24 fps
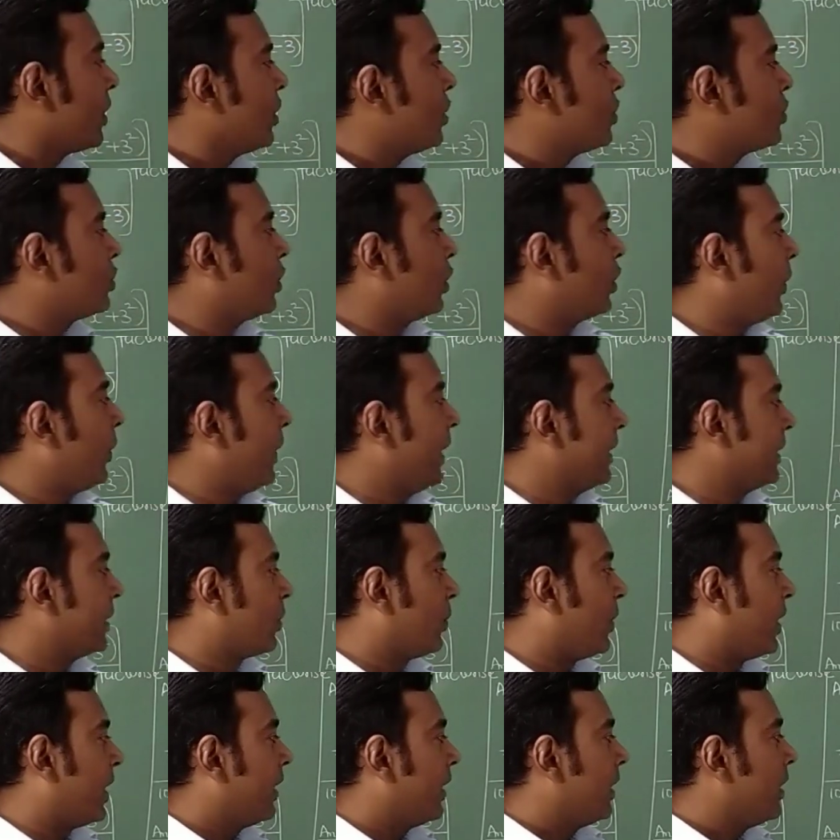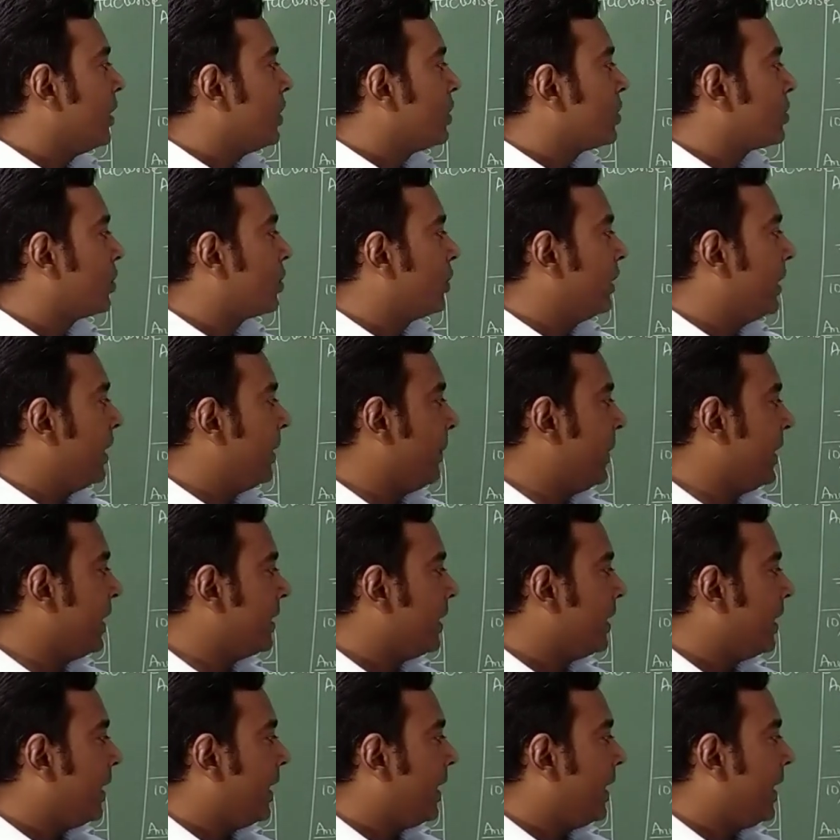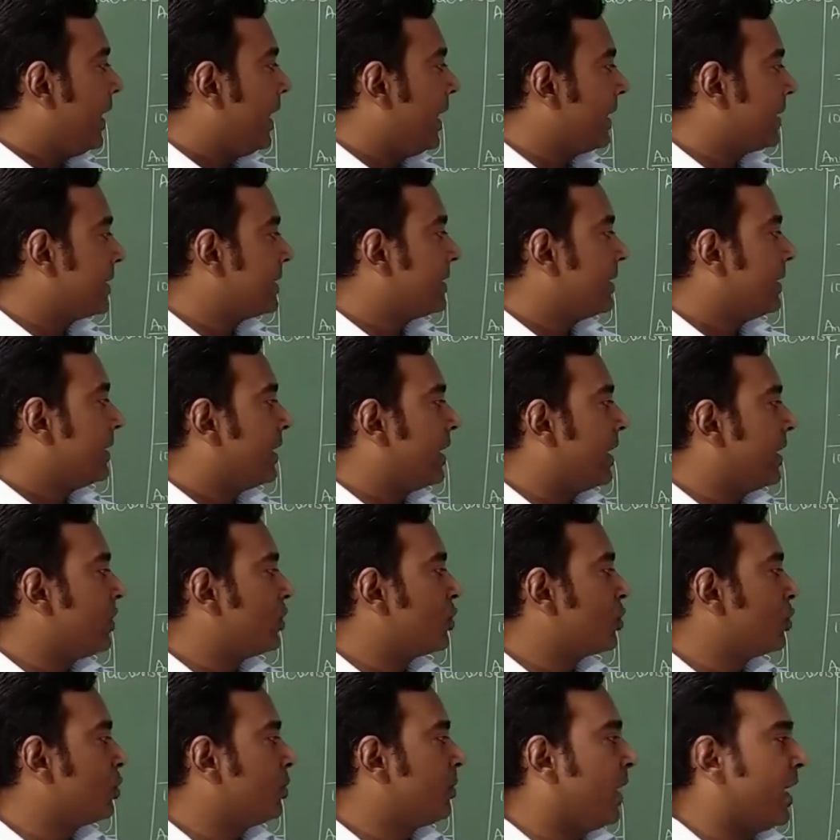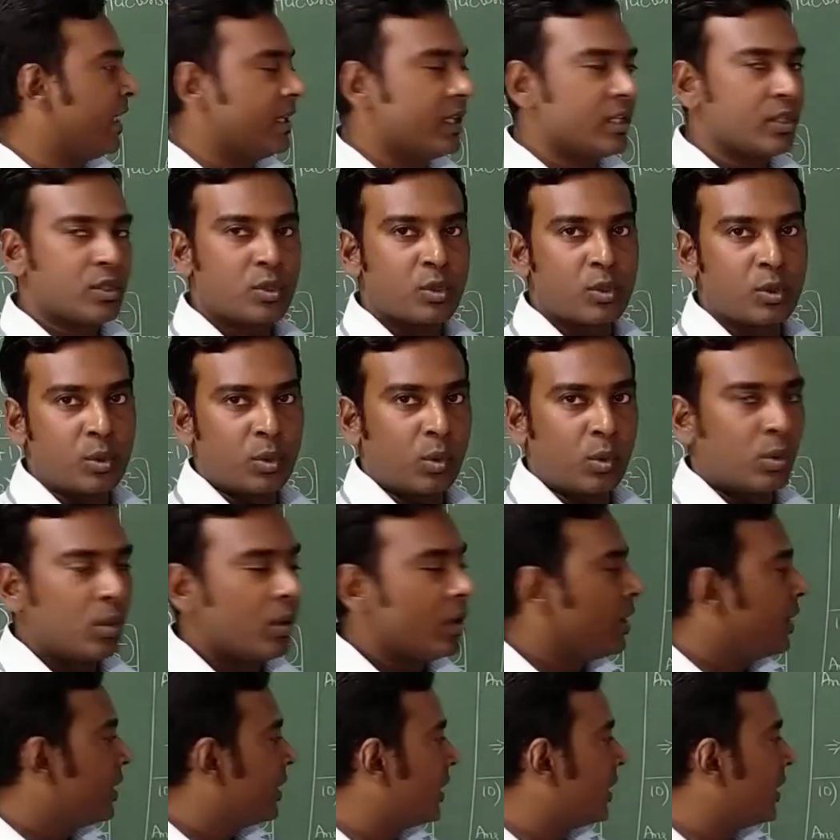So 12th one. So limit x tends to minus 2.